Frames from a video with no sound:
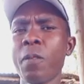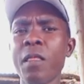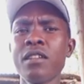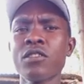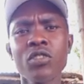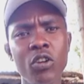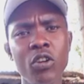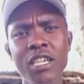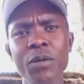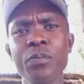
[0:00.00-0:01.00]
So record
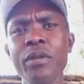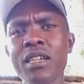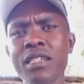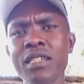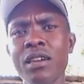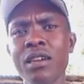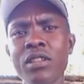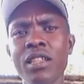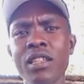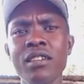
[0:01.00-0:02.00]
keeping is a good
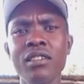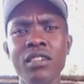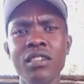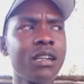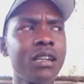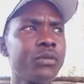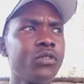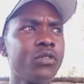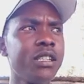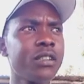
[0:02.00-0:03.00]
thing when it comes to
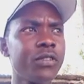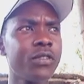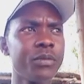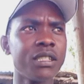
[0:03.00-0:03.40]
dairy farming.